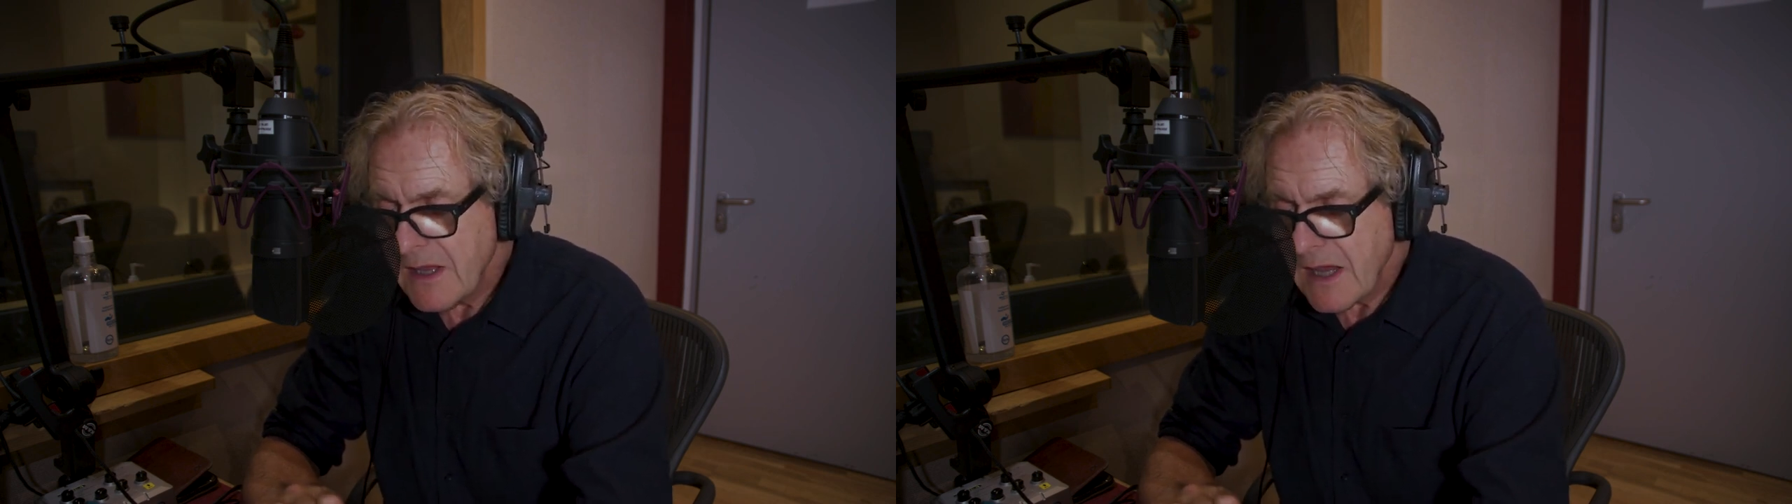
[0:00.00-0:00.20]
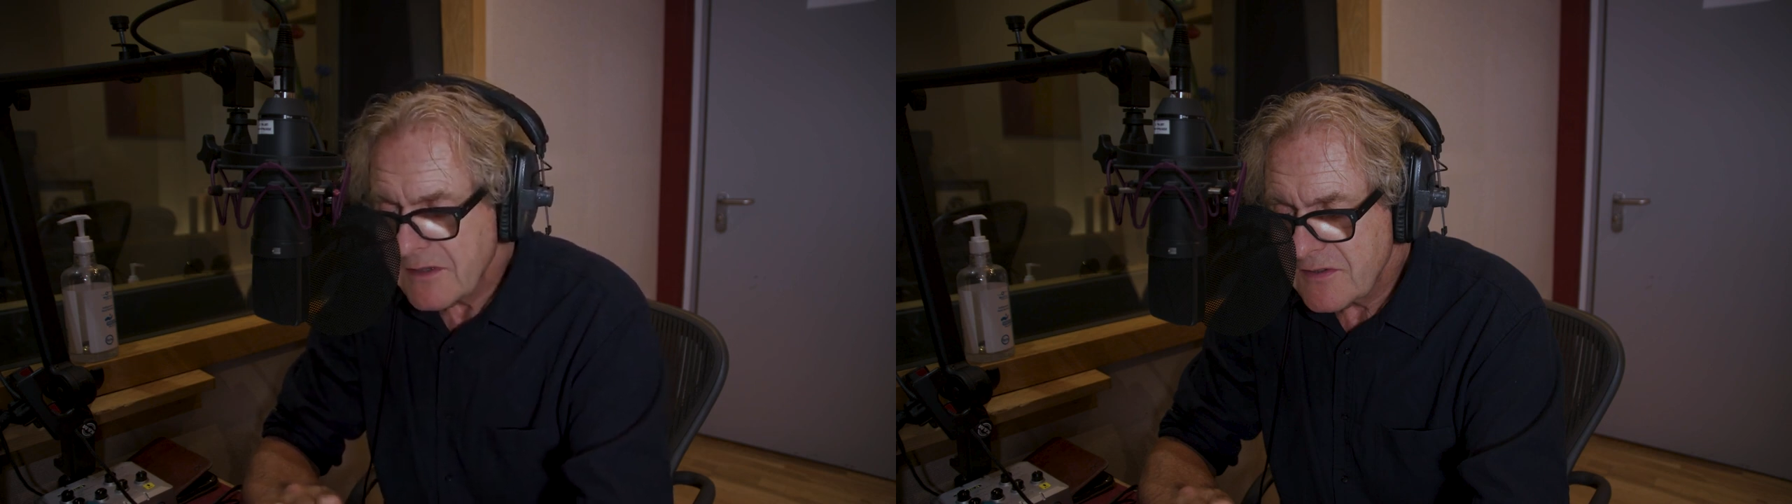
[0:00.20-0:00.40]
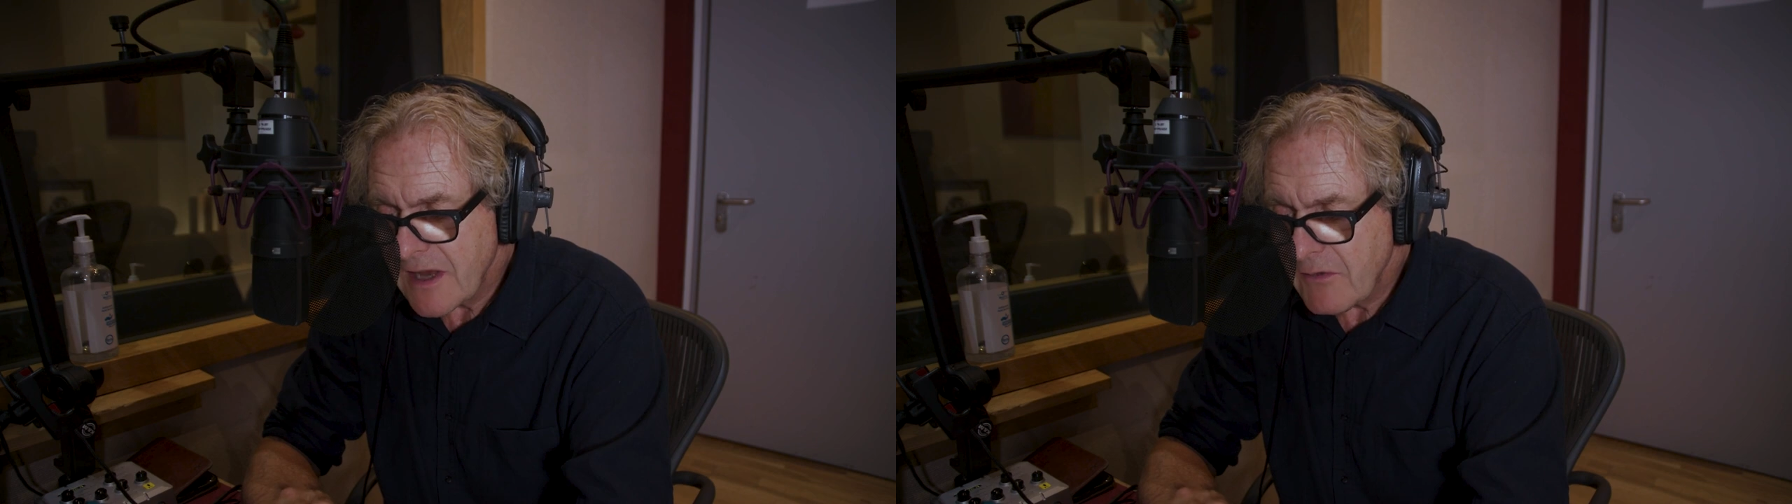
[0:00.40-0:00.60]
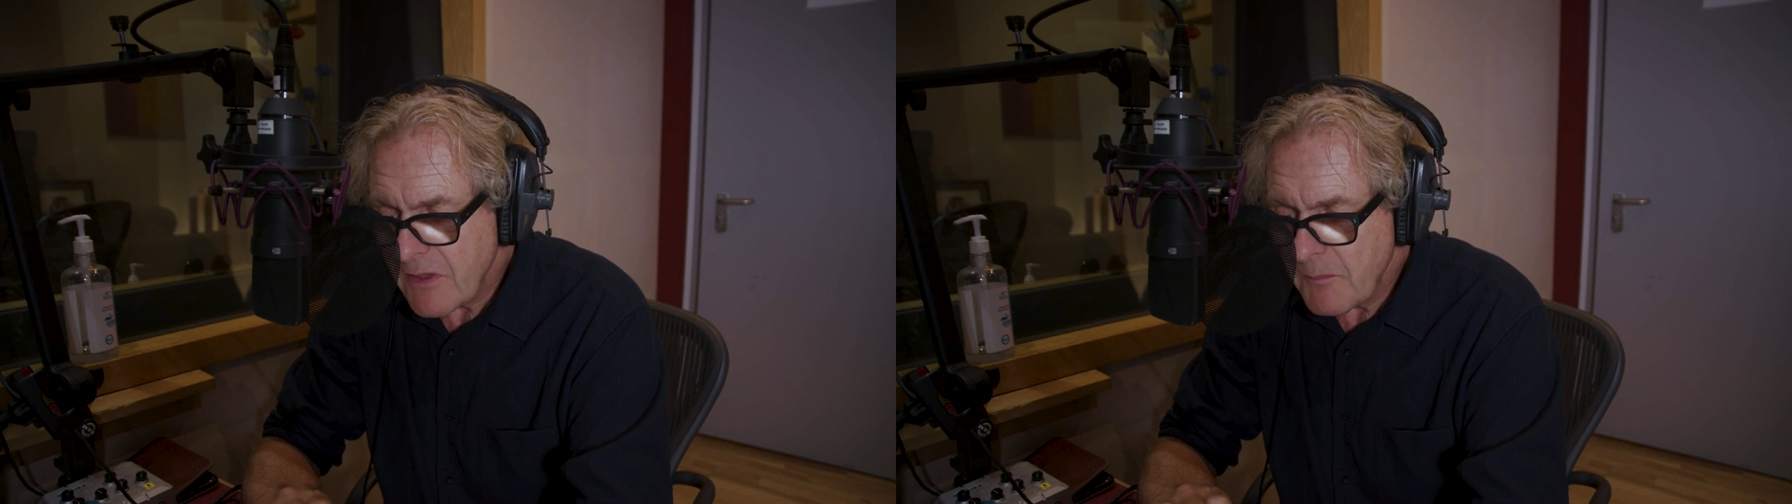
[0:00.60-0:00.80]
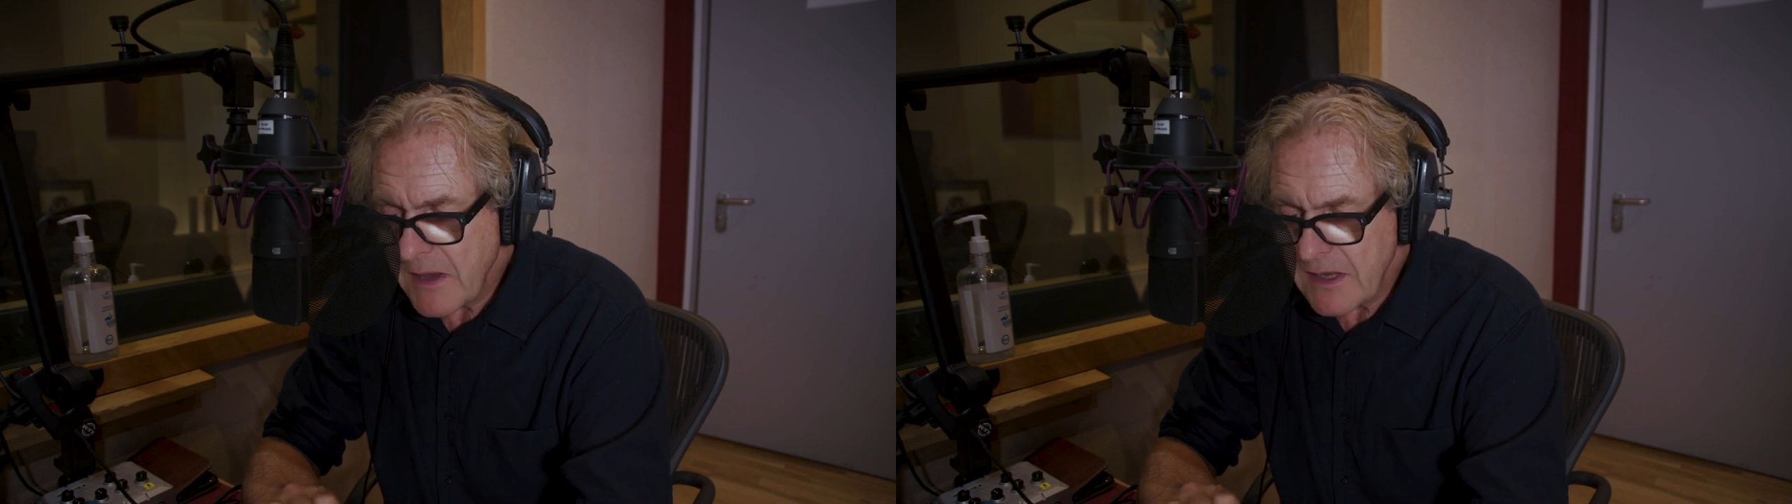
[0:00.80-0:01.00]
and Sarah
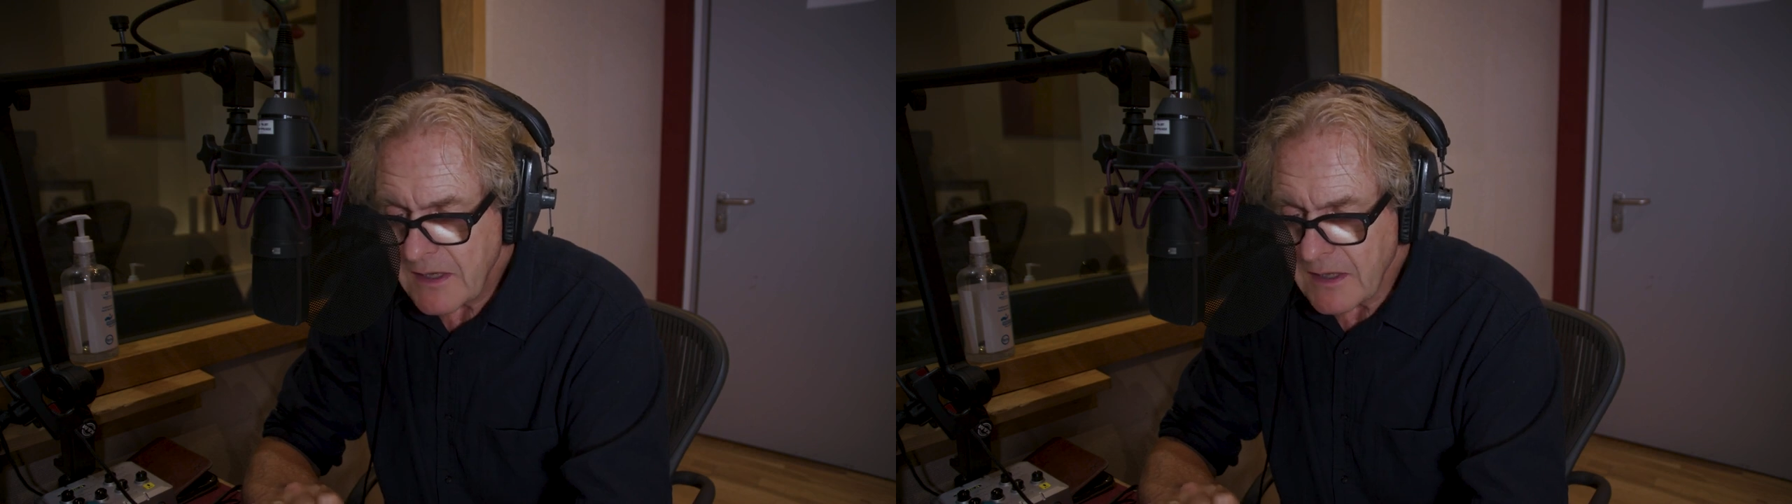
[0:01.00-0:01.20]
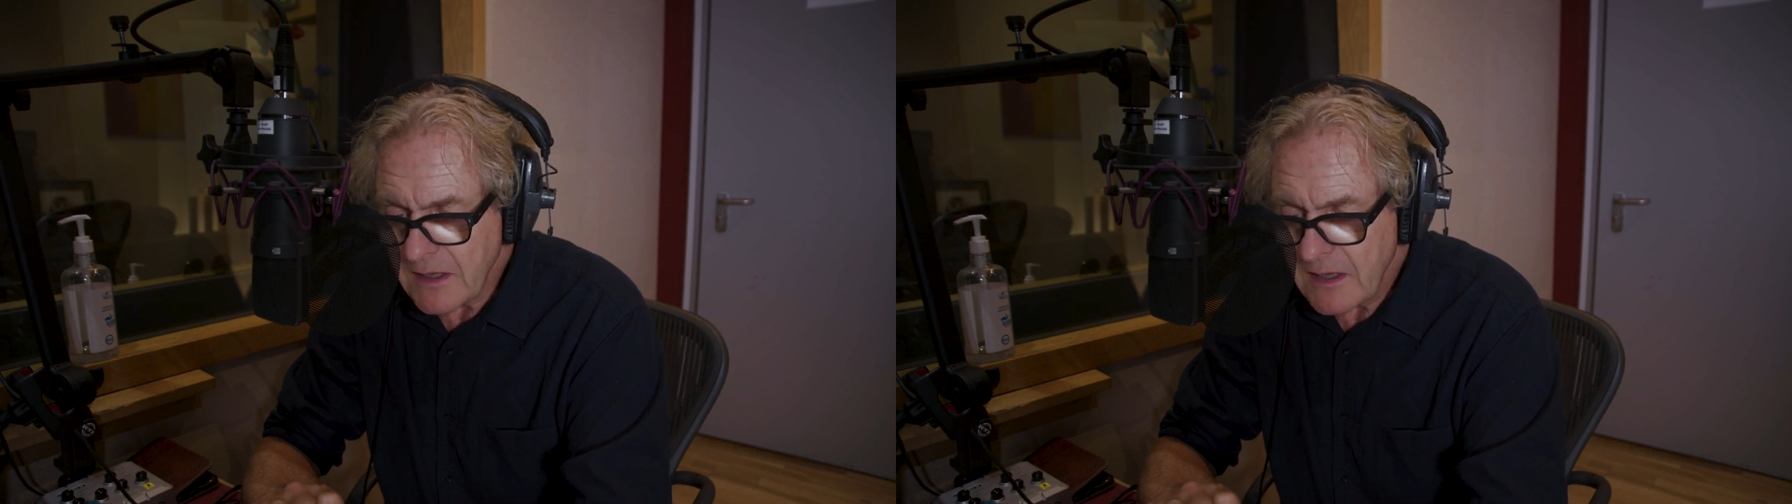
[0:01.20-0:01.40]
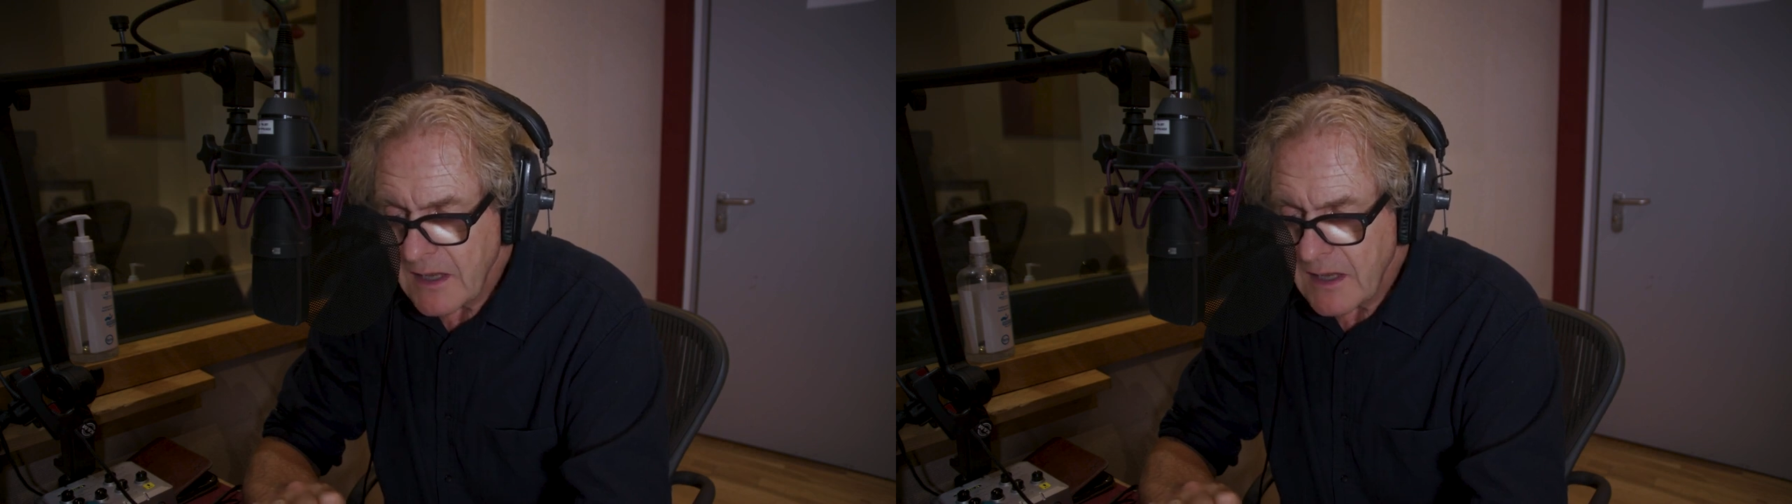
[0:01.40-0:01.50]
the baker,